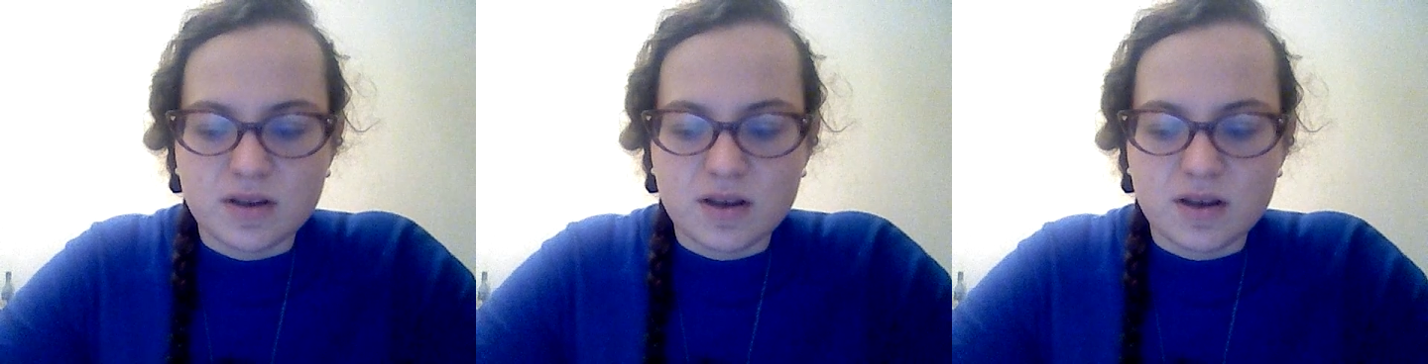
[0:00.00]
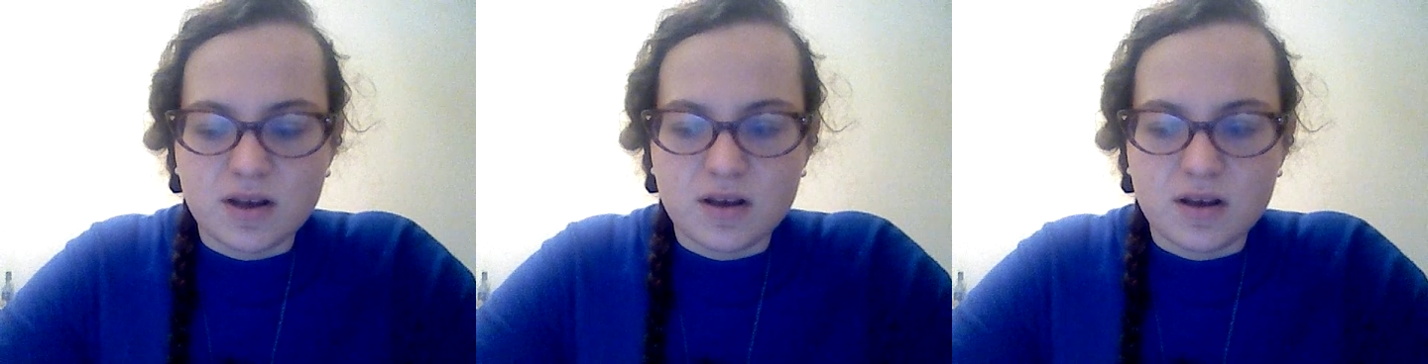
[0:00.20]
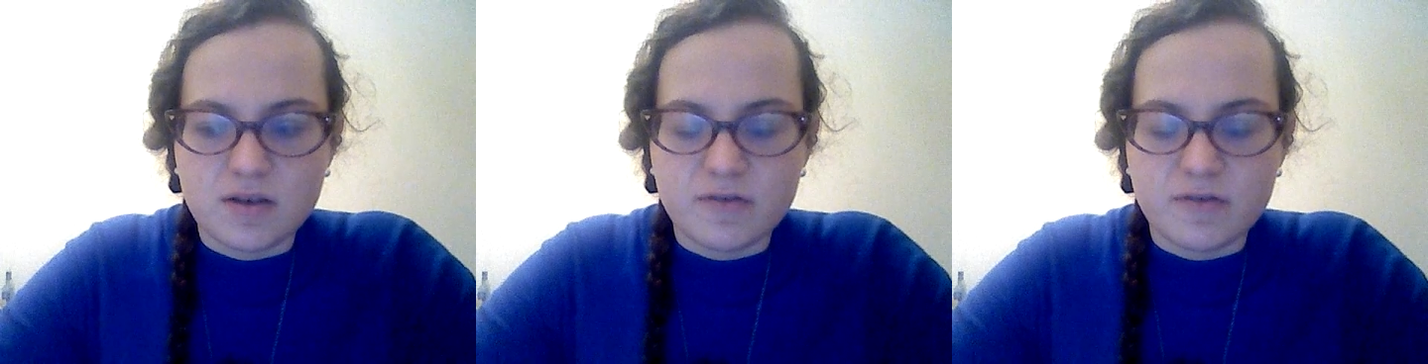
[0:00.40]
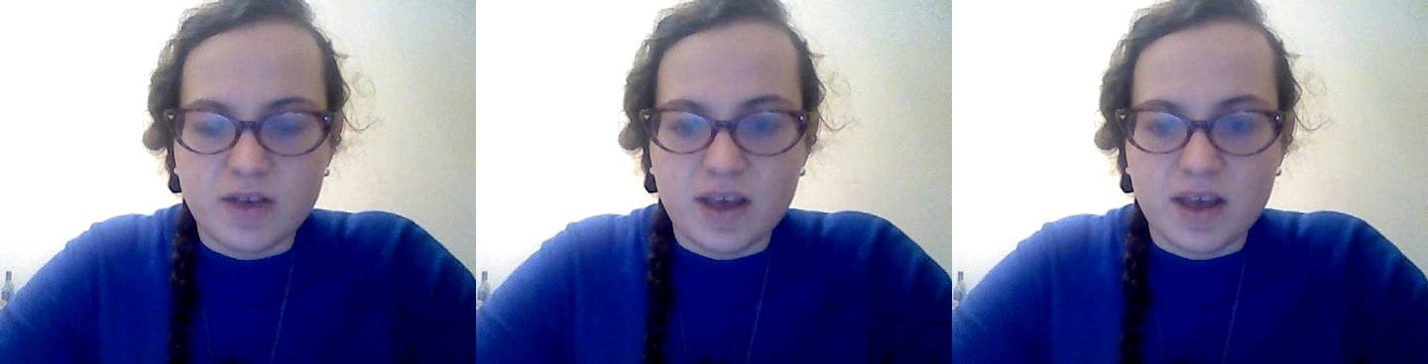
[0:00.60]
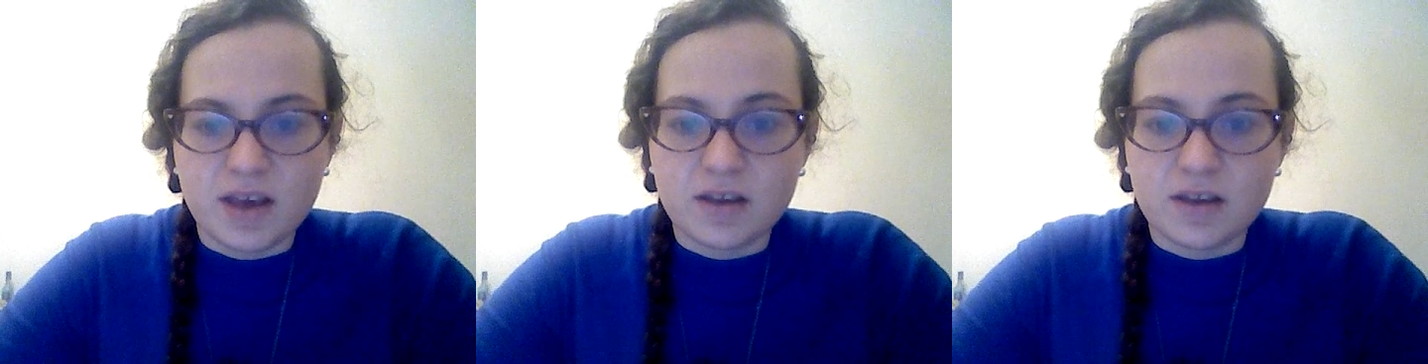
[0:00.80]
of
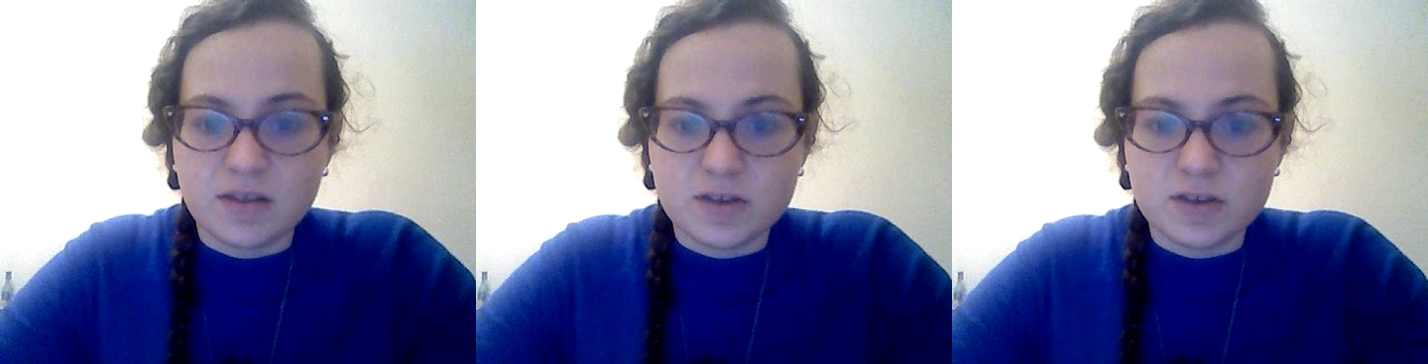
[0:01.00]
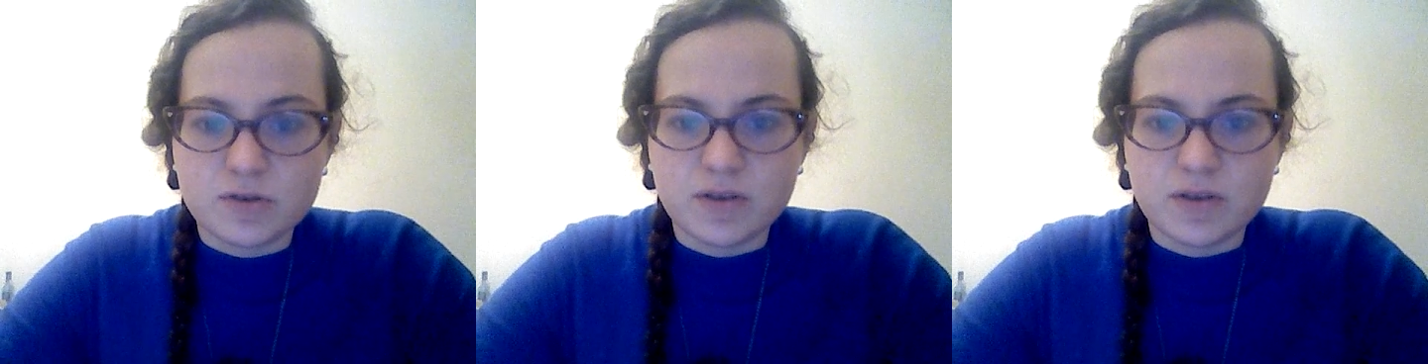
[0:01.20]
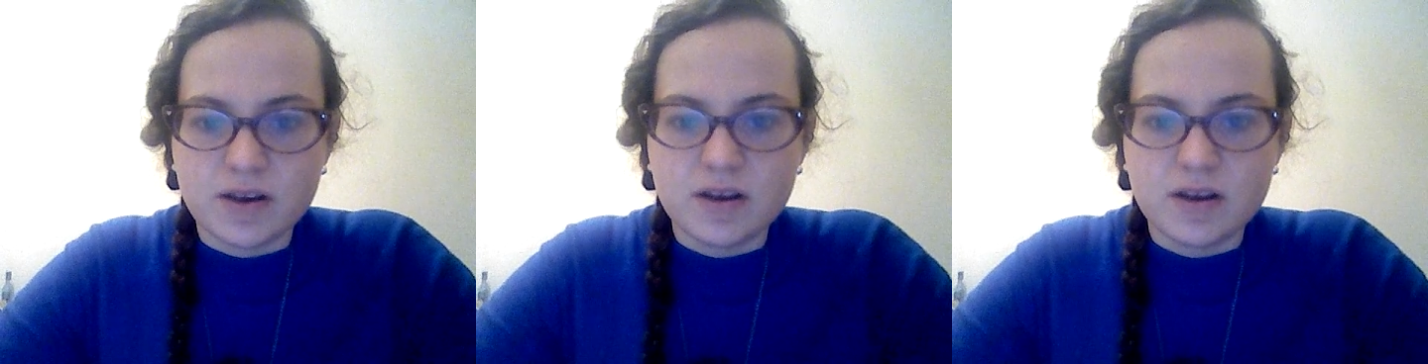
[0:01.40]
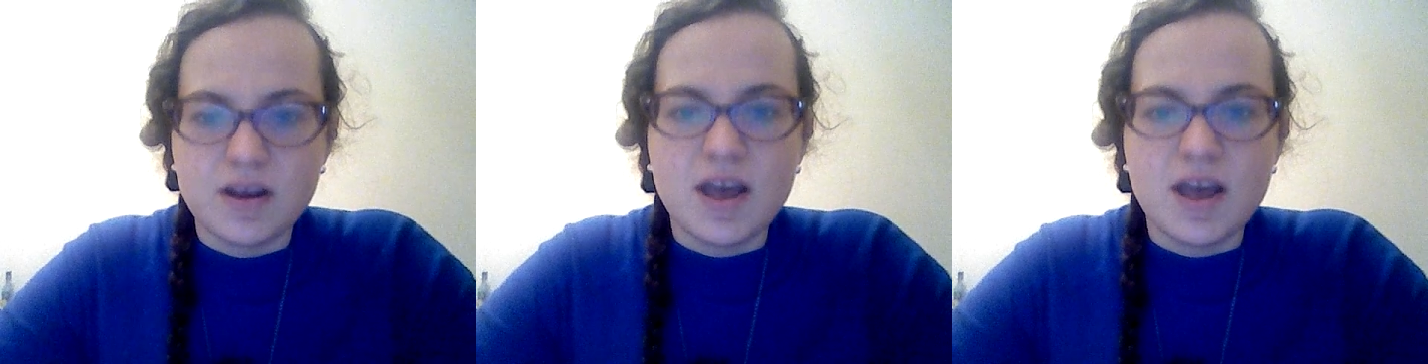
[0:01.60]
a cathedral there.